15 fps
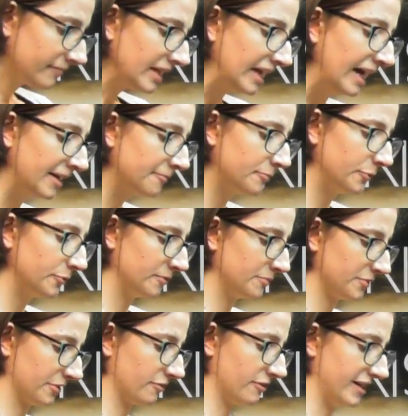had brought them
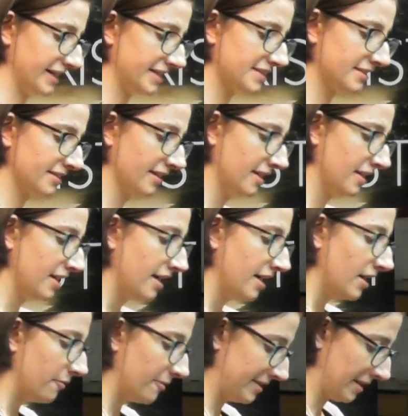to Christ
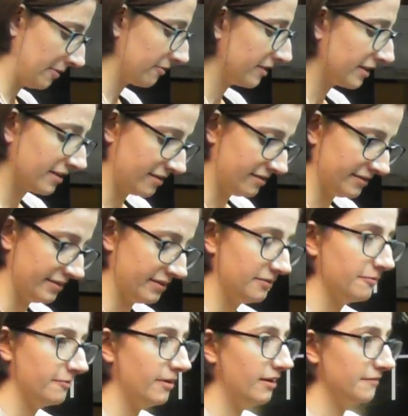when they were in Ghana
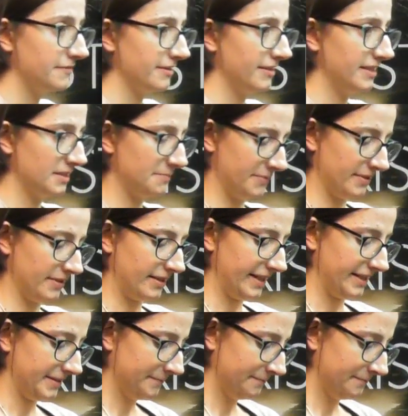after their husband died.